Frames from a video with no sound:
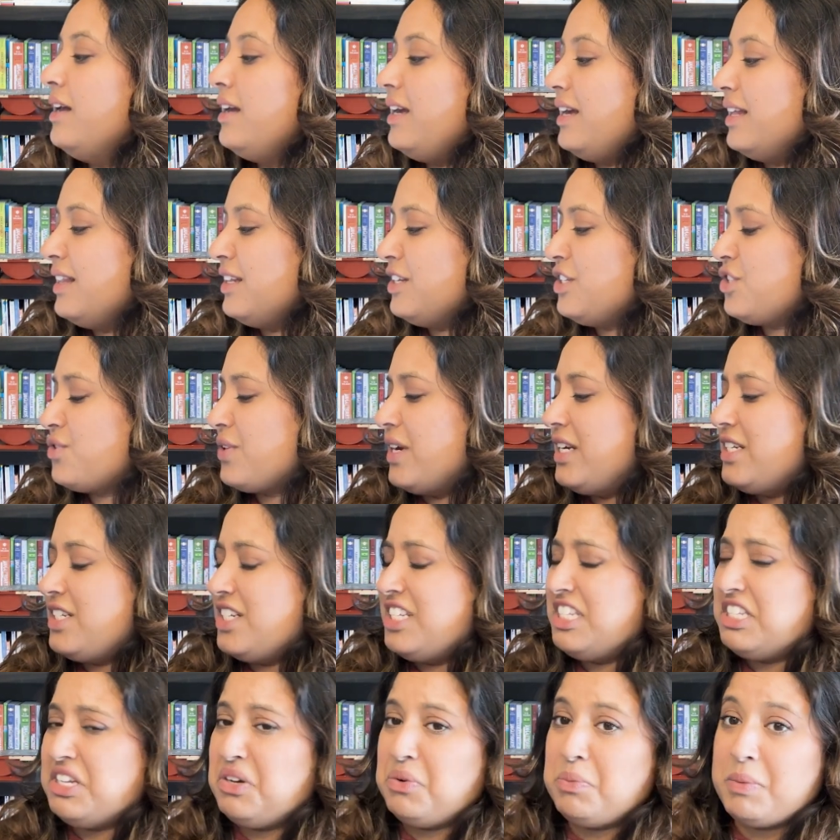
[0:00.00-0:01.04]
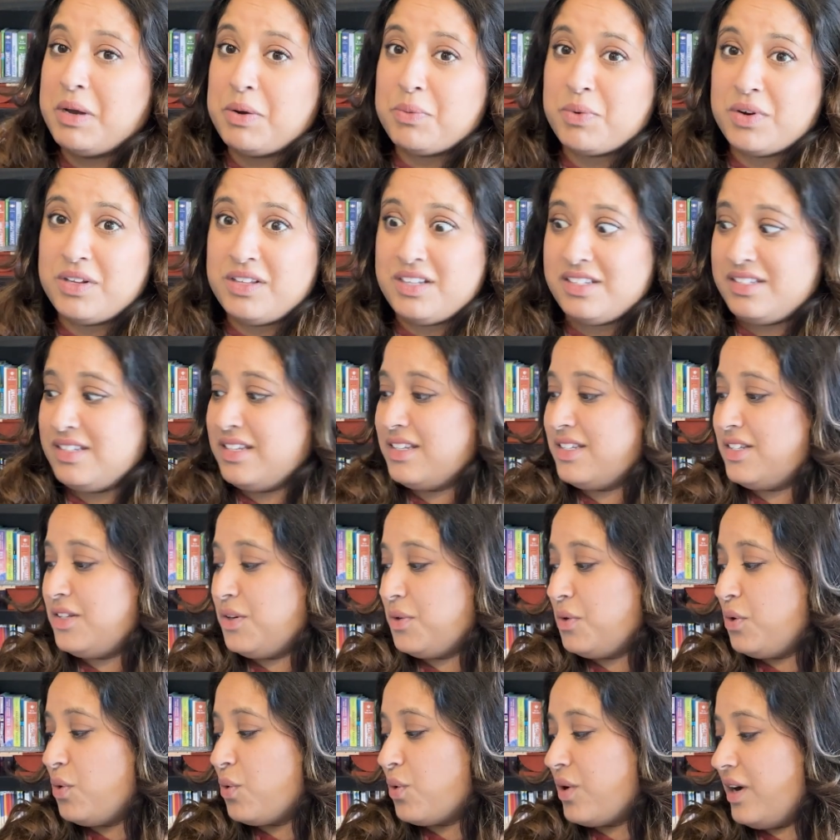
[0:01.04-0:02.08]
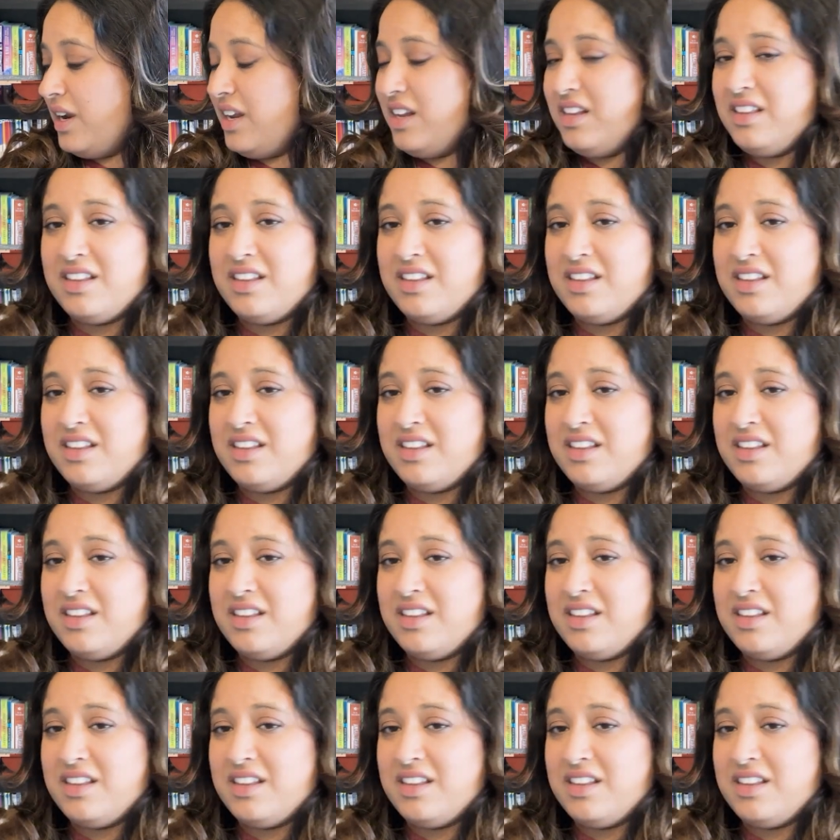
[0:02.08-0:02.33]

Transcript: illustrations. Oh my word, this is so gory.